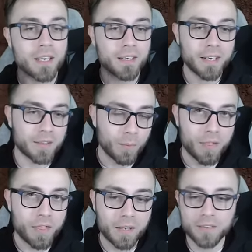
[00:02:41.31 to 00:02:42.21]
you take the
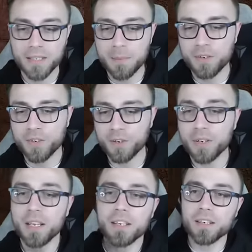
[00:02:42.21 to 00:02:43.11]
one thousand damage
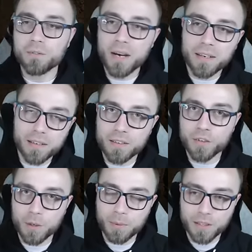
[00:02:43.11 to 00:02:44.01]
here, you divide it
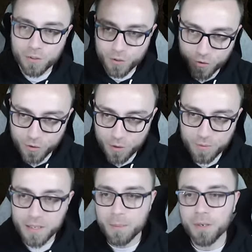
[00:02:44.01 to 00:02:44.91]
into your Blood Surge
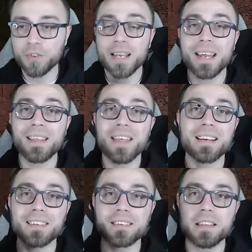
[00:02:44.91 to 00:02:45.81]
Nova damage, and
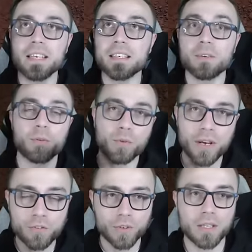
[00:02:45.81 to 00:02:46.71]
that is the
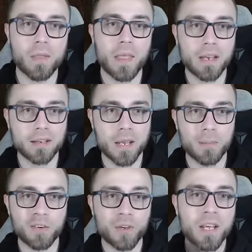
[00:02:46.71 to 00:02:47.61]
differential in that
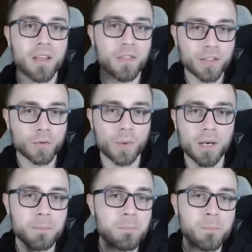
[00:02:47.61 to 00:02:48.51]
damage. This
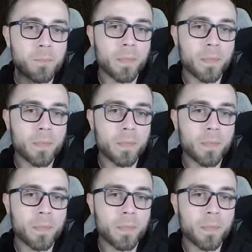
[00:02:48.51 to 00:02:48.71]
one